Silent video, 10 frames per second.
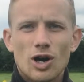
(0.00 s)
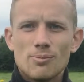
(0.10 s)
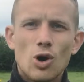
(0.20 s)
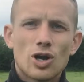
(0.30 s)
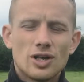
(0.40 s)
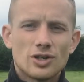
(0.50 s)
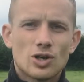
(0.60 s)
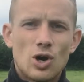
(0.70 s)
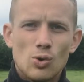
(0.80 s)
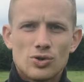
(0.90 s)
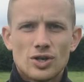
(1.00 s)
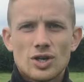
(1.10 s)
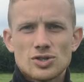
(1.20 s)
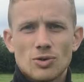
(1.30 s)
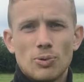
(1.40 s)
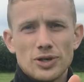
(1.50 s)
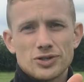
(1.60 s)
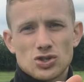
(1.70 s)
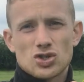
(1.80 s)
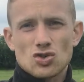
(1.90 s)
or muck on the coat. So put
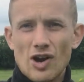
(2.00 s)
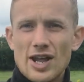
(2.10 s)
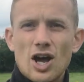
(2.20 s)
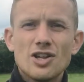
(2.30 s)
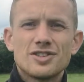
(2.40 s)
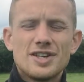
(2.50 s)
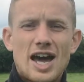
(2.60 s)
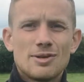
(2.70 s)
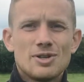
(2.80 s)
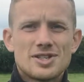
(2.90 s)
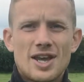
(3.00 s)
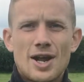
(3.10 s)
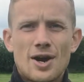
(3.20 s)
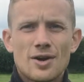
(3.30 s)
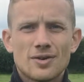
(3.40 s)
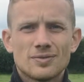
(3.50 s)
it just straight onto the animal's hair.